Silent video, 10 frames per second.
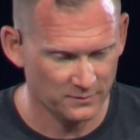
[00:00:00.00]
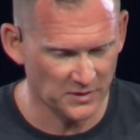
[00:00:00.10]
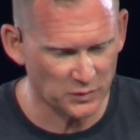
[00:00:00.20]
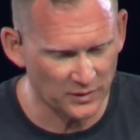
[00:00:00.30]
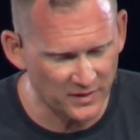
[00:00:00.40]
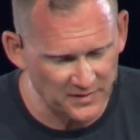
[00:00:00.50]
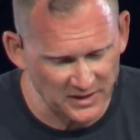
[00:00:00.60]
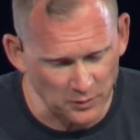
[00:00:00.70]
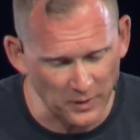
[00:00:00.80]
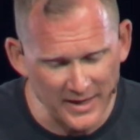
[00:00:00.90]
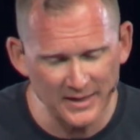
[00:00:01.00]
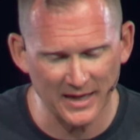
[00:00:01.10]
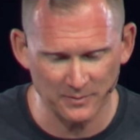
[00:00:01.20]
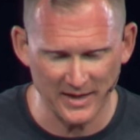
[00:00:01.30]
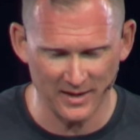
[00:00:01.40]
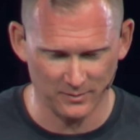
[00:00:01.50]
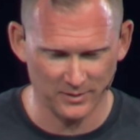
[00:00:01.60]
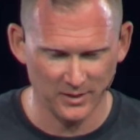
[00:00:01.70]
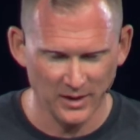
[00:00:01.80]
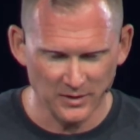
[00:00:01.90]
Verse 25 See, the rain came down
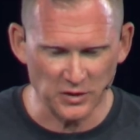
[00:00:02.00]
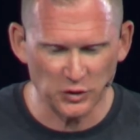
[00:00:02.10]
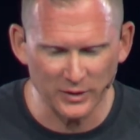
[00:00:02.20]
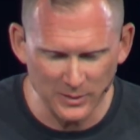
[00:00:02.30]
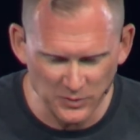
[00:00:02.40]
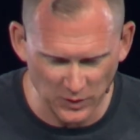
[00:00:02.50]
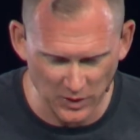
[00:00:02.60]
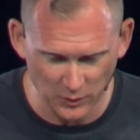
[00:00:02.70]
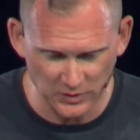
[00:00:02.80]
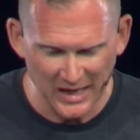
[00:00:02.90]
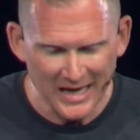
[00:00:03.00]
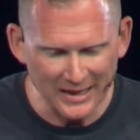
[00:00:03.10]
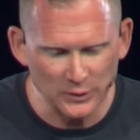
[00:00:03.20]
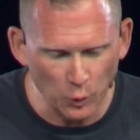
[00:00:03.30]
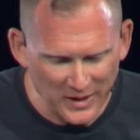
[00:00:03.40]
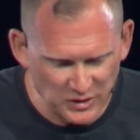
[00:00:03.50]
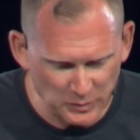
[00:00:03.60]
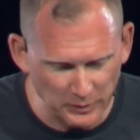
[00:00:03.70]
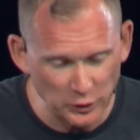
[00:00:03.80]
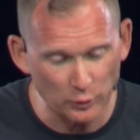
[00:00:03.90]
the streams rose, and the winds
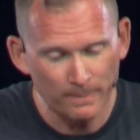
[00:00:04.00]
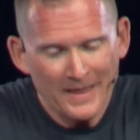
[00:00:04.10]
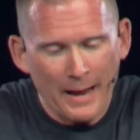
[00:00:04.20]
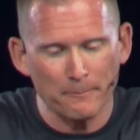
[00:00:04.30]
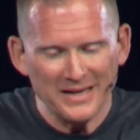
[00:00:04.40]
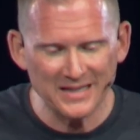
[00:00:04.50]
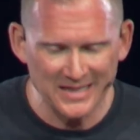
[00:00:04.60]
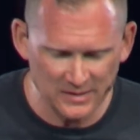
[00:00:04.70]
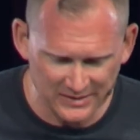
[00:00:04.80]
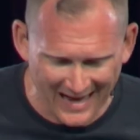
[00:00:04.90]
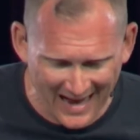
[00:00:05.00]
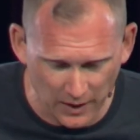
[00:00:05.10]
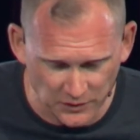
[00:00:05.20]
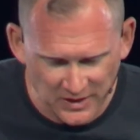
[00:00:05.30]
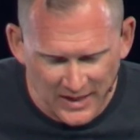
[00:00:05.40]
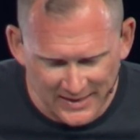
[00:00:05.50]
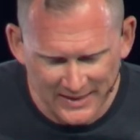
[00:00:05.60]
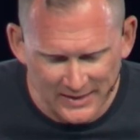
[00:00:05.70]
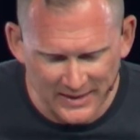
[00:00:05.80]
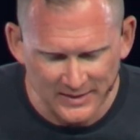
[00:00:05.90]
blew and beat against the house,
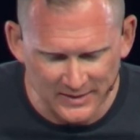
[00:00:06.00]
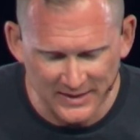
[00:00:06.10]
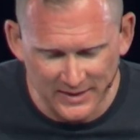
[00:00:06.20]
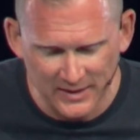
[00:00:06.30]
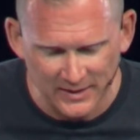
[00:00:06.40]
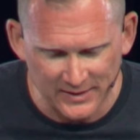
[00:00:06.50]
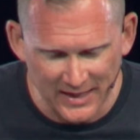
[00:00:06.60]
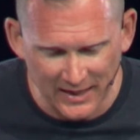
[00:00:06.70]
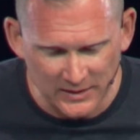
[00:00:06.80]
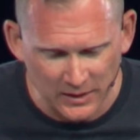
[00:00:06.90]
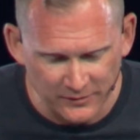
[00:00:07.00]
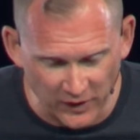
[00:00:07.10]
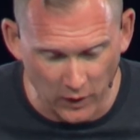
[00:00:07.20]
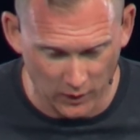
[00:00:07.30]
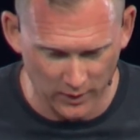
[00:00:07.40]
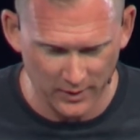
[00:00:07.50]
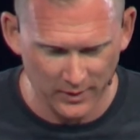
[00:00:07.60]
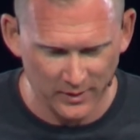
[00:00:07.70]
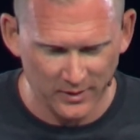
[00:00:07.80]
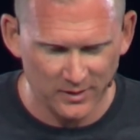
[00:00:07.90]
yet it did not fall
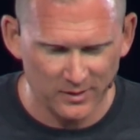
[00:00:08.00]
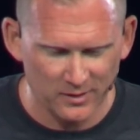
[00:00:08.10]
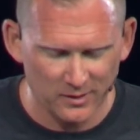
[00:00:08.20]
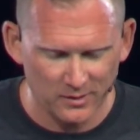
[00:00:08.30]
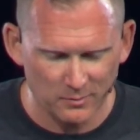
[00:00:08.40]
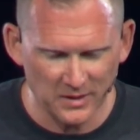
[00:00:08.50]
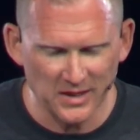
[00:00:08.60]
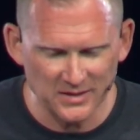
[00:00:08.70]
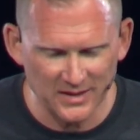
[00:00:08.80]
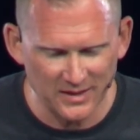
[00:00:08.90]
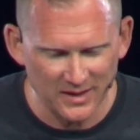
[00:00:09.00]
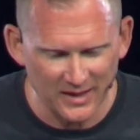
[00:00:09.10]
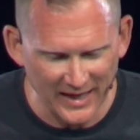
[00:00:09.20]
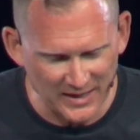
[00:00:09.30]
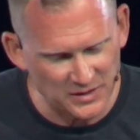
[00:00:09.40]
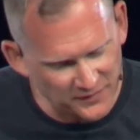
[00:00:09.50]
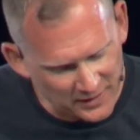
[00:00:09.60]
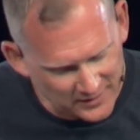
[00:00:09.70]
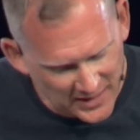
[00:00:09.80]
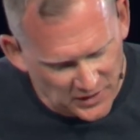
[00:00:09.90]
because it had its
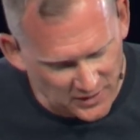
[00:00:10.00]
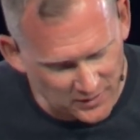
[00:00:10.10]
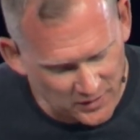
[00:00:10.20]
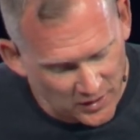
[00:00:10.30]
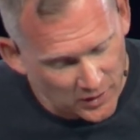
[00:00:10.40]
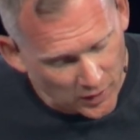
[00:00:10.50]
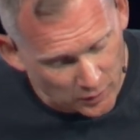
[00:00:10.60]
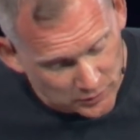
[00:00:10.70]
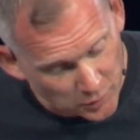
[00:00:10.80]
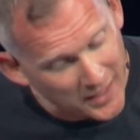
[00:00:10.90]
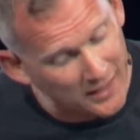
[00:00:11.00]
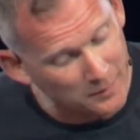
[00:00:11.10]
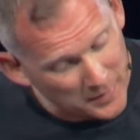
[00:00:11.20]
foundations on the rock.